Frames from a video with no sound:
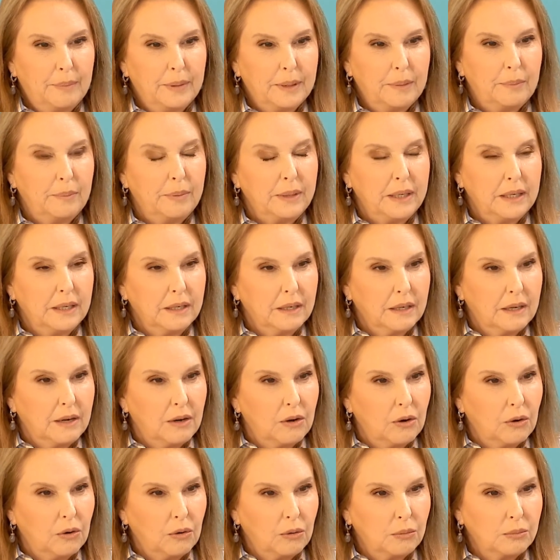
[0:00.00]
But being
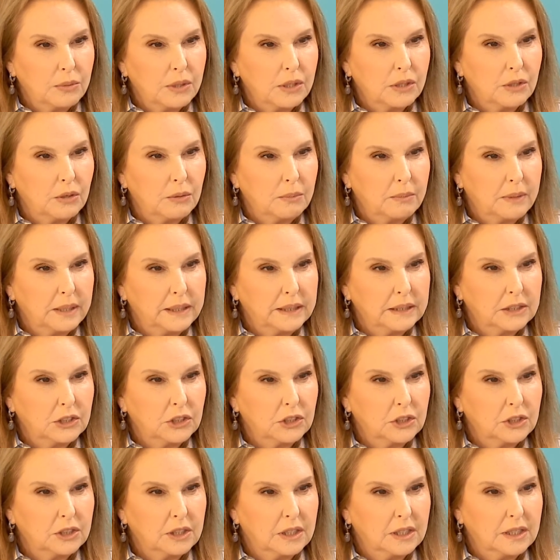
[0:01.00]
home so
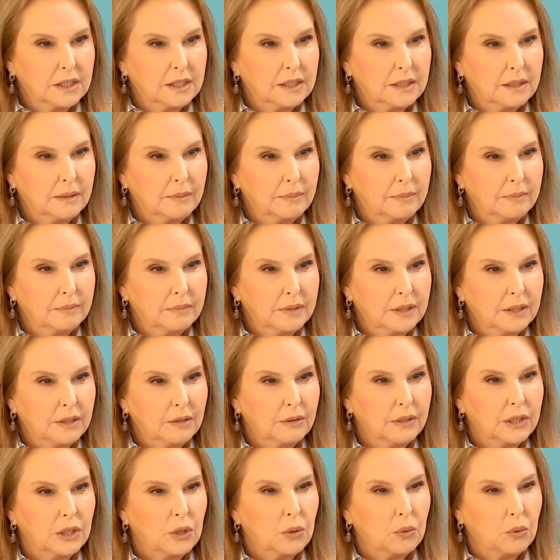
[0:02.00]
much,
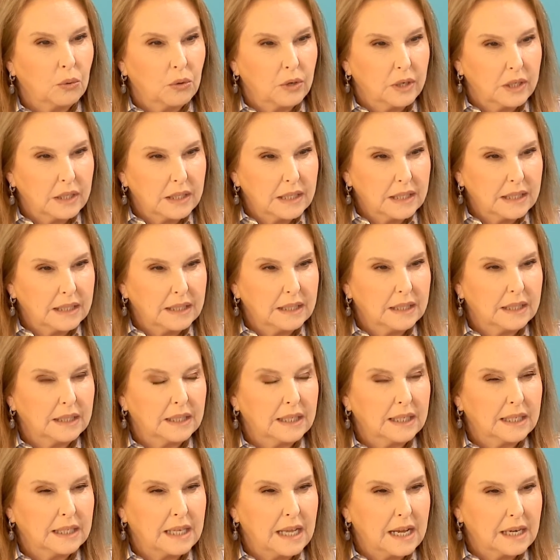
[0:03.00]
in quarantine
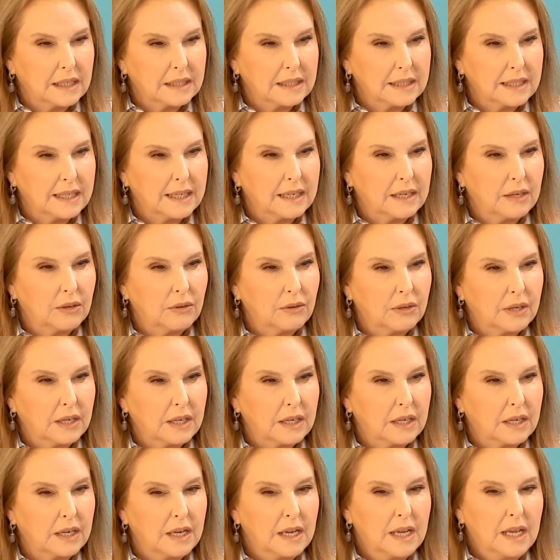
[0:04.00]
and
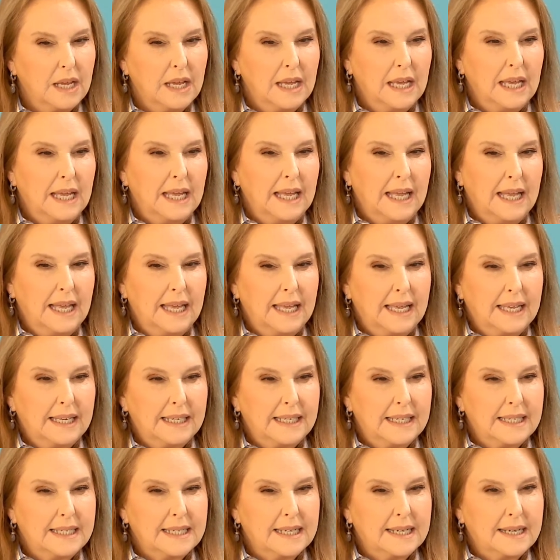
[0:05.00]
lockdown,
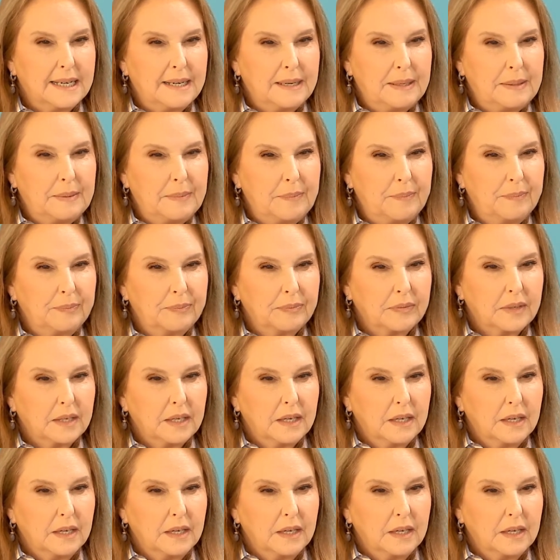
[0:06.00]
and